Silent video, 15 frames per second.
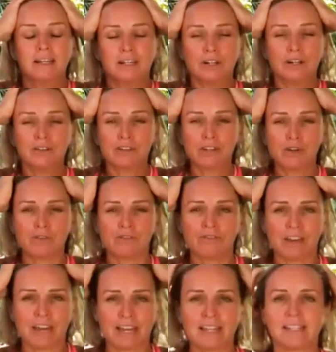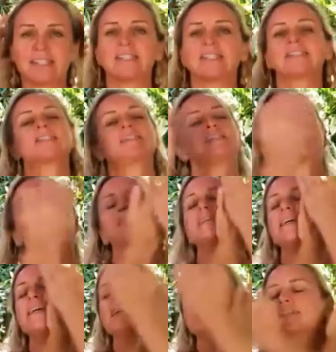over your face, and
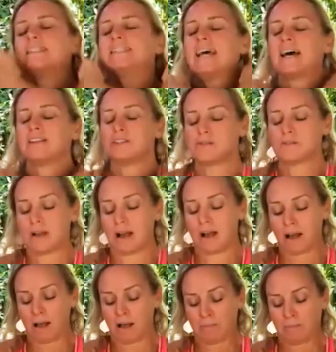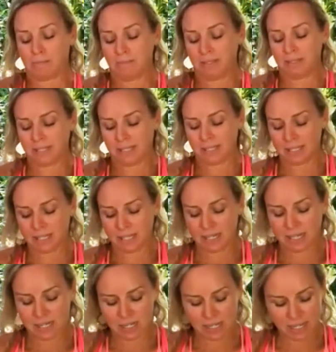down your arms.
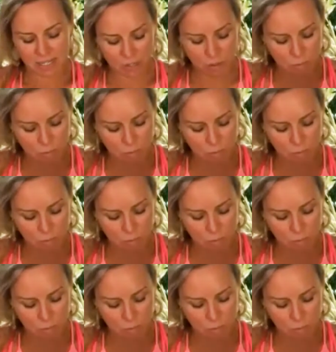Little